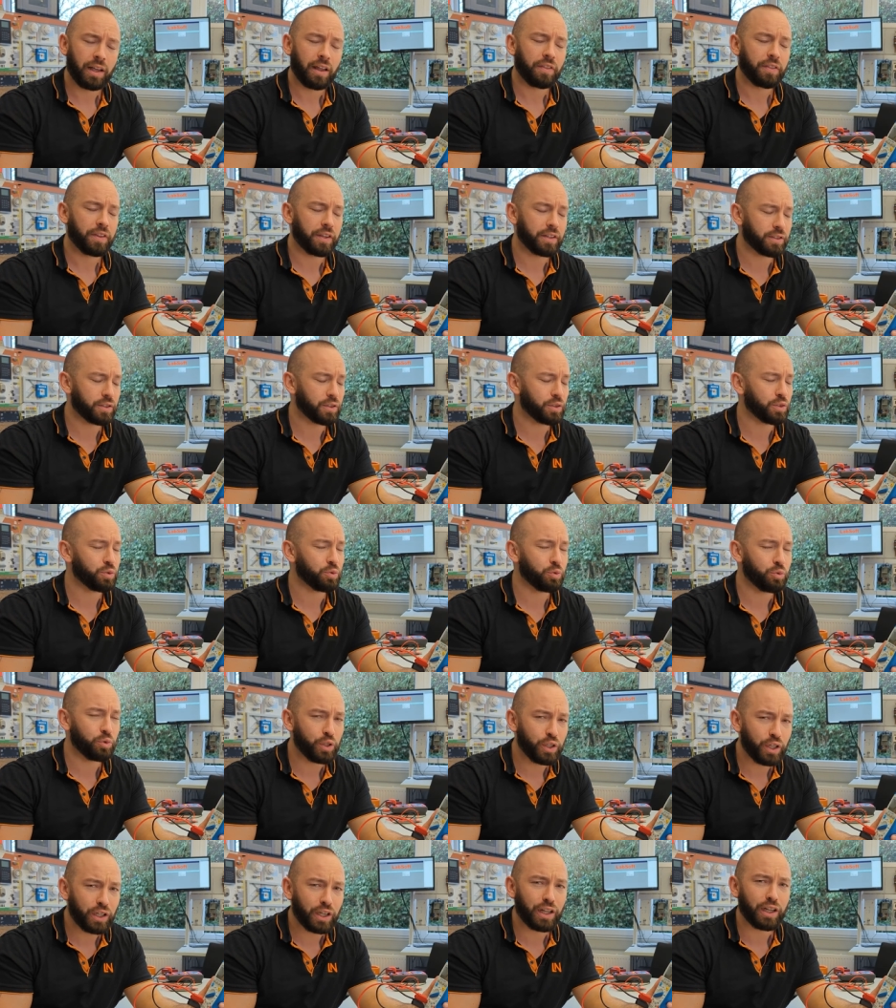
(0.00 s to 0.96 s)
This is
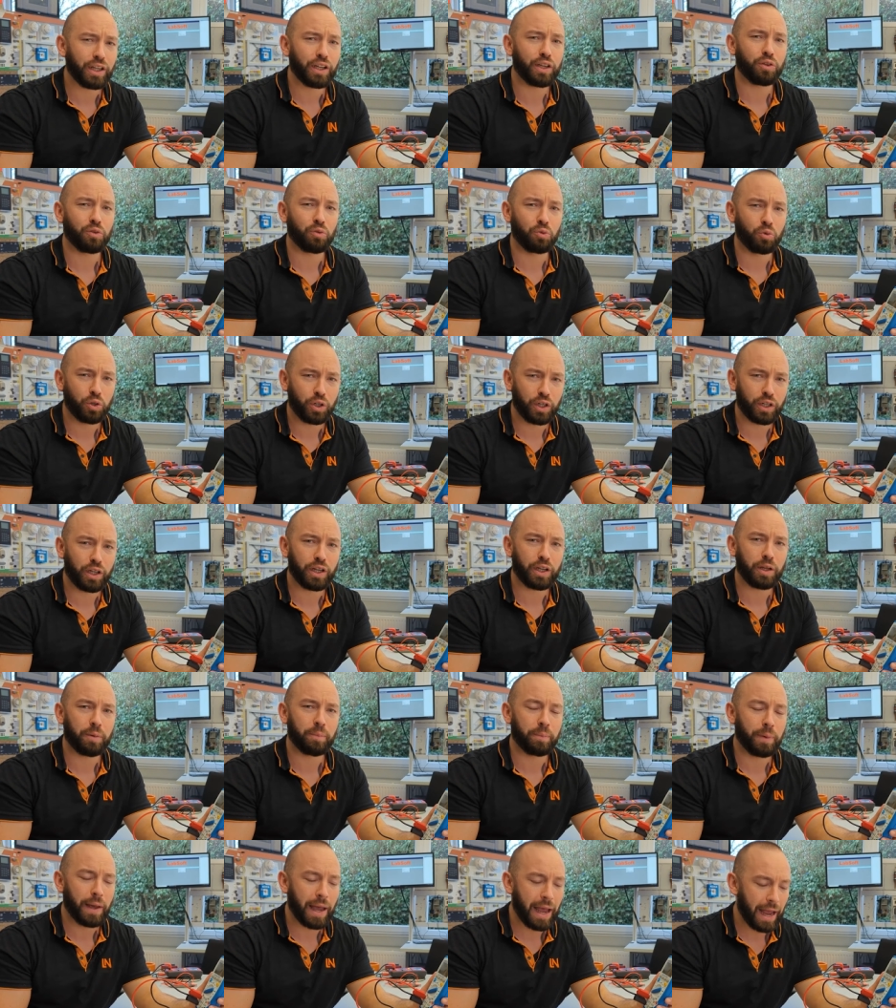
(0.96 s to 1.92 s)
really, really
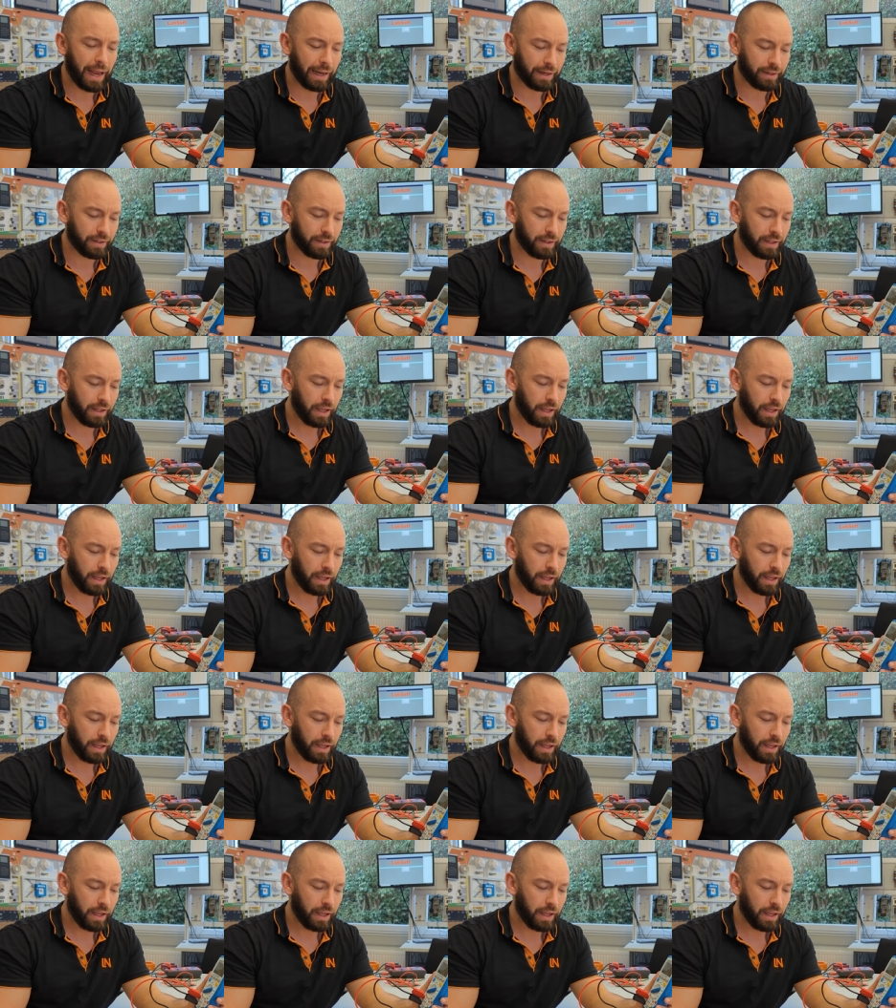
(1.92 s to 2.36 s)
bad.